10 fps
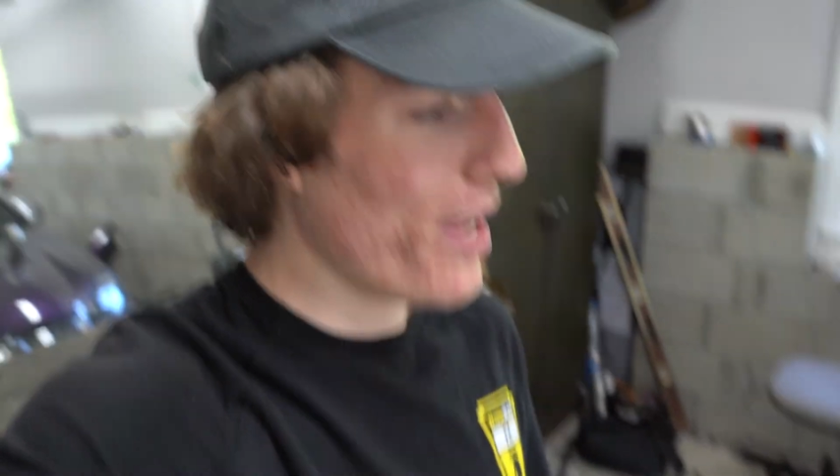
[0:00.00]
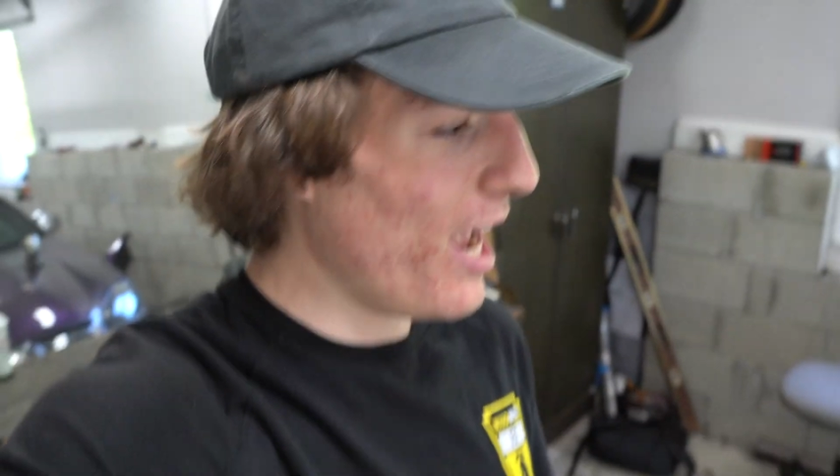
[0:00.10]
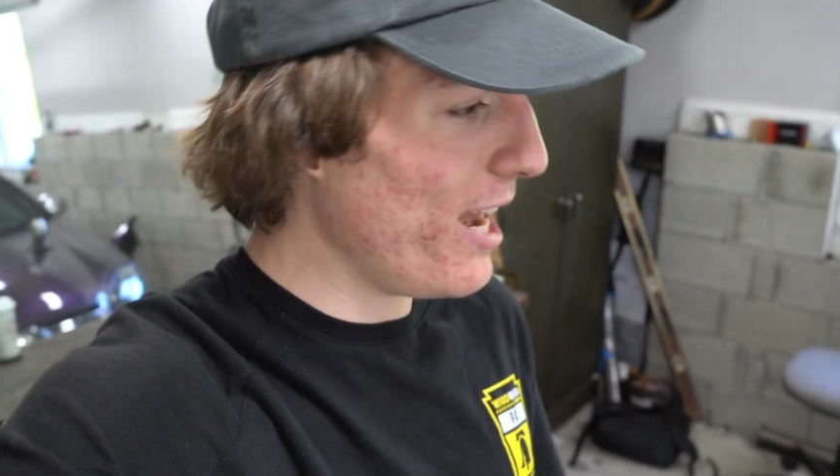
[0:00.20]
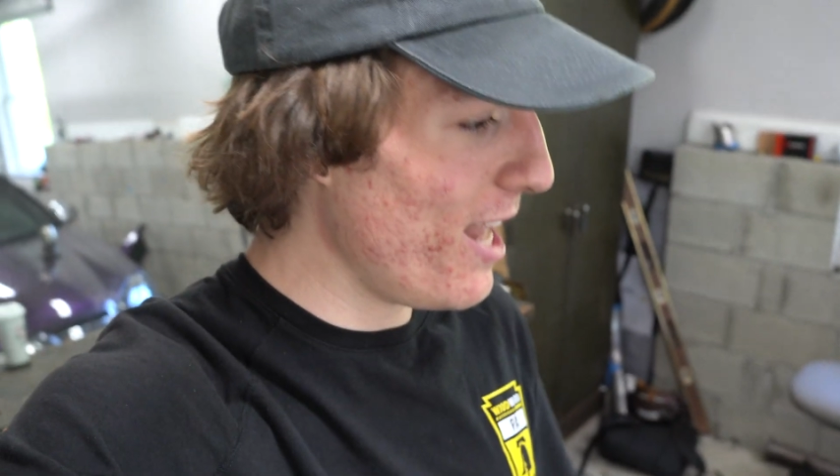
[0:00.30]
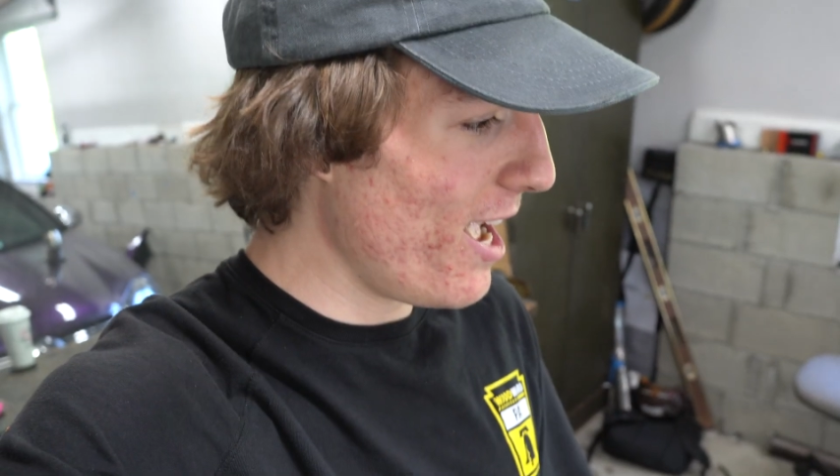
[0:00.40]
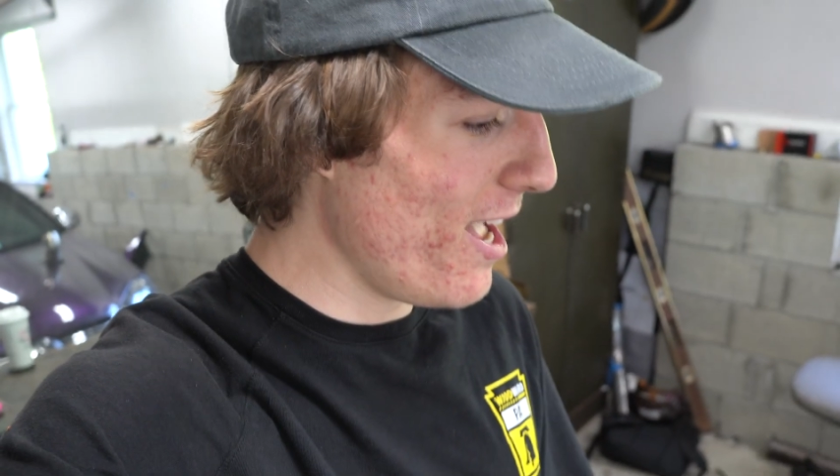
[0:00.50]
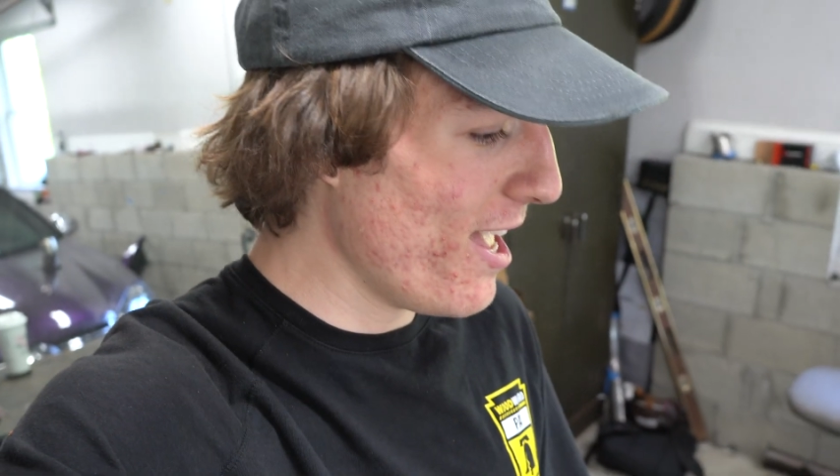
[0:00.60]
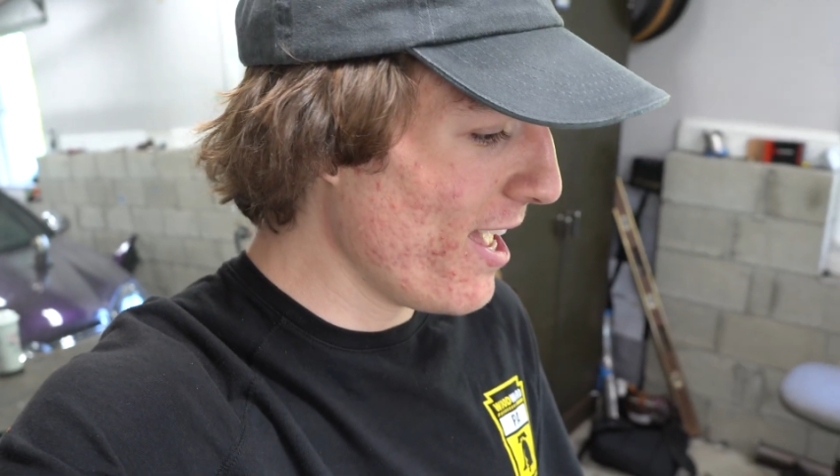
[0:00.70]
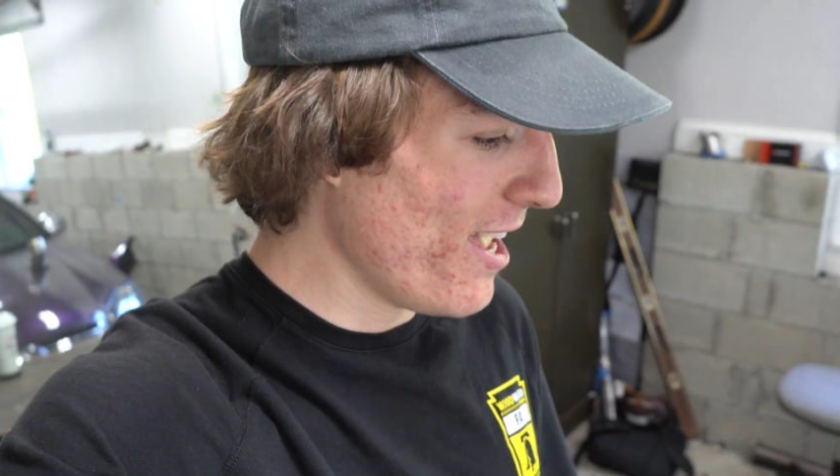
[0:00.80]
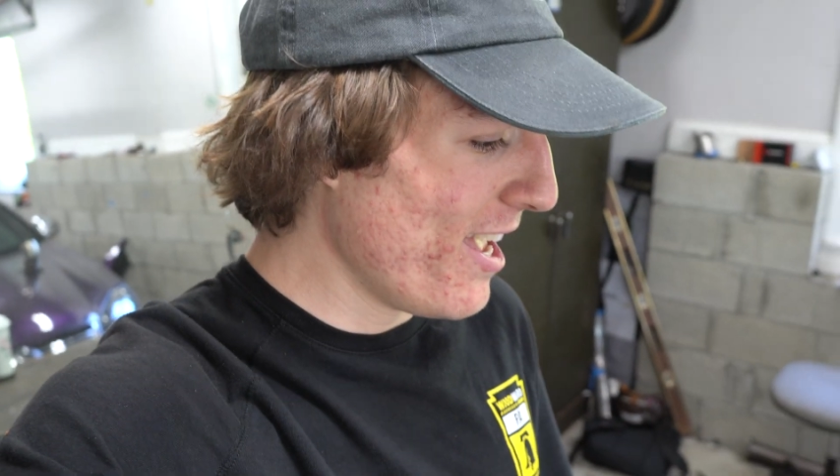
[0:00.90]
And
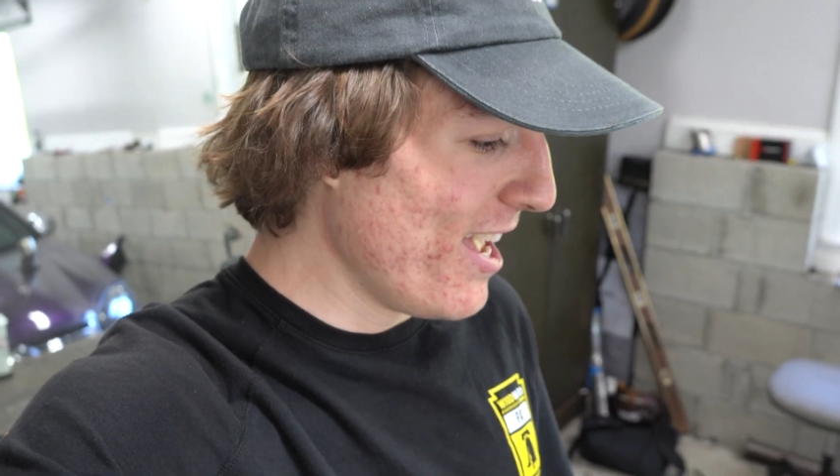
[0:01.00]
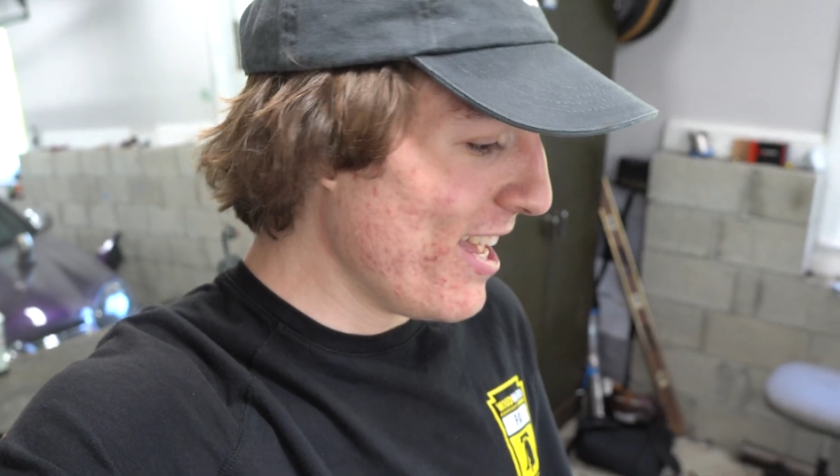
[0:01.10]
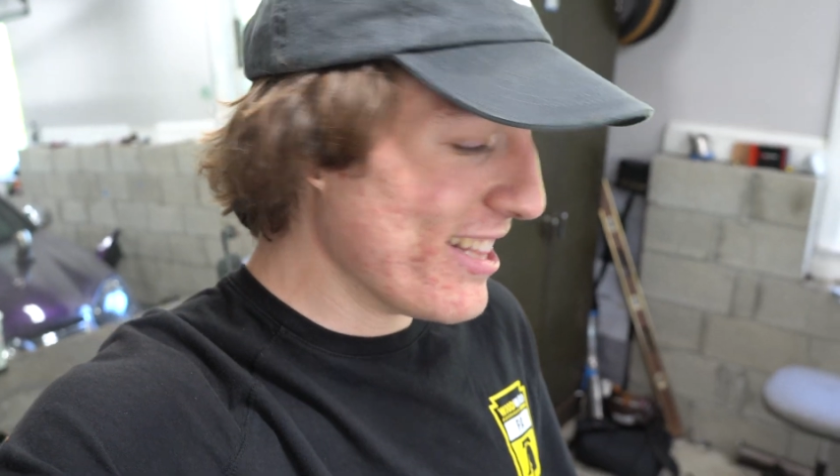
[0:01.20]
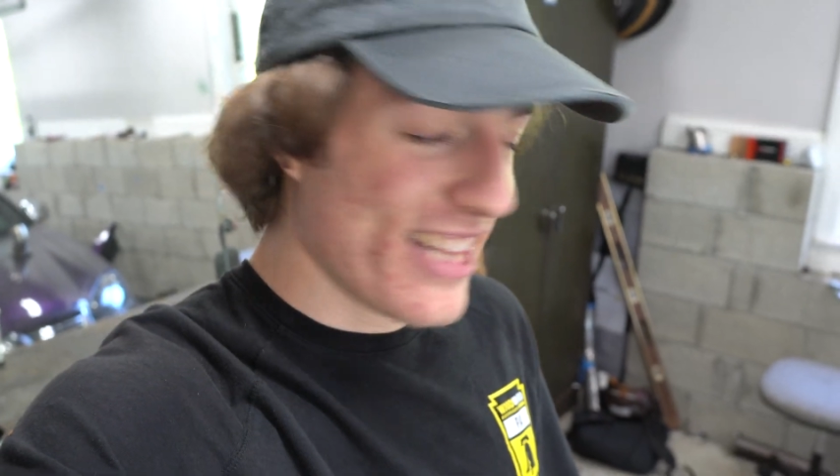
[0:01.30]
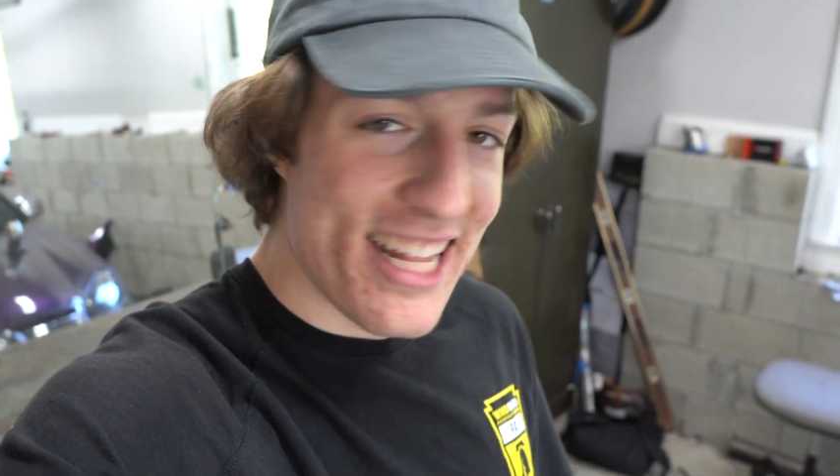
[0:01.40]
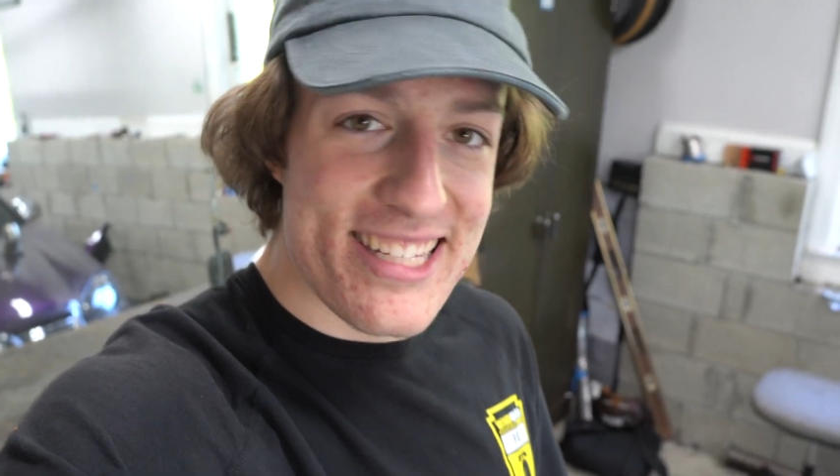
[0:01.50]
let's